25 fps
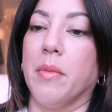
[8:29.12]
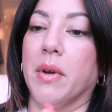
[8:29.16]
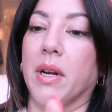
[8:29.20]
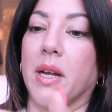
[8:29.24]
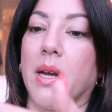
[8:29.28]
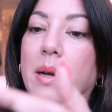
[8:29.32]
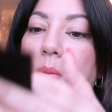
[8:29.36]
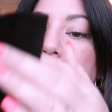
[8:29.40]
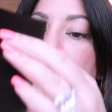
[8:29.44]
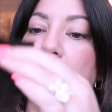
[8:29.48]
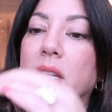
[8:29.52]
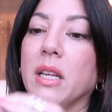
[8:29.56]
it
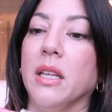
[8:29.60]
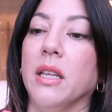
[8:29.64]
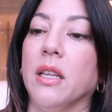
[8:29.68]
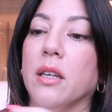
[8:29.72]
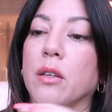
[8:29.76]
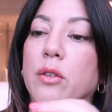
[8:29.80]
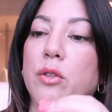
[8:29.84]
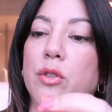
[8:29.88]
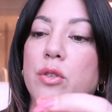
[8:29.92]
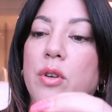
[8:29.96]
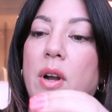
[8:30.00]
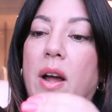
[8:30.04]
comes in a
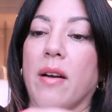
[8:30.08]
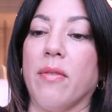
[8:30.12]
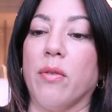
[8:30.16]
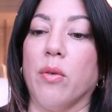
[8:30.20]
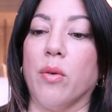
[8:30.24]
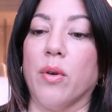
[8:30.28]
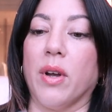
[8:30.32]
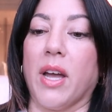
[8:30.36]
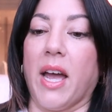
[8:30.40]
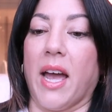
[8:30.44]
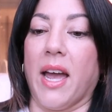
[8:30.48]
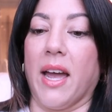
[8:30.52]
little
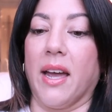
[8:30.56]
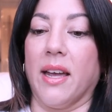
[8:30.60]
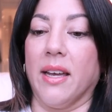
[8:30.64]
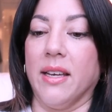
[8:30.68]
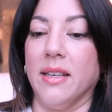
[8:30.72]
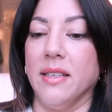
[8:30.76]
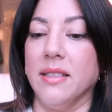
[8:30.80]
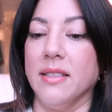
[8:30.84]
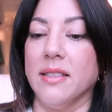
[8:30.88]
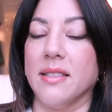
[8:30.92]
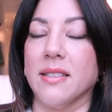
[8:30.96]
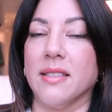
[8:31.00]
travel
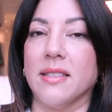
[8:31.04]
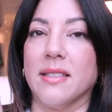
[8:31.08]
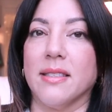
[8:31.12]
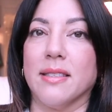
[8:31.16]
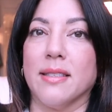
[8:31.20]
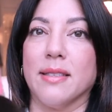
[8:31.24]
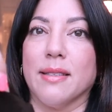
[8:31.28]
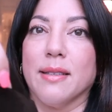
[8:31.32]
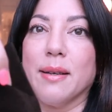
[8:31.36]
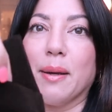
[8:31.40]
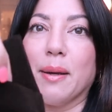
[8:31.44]
case.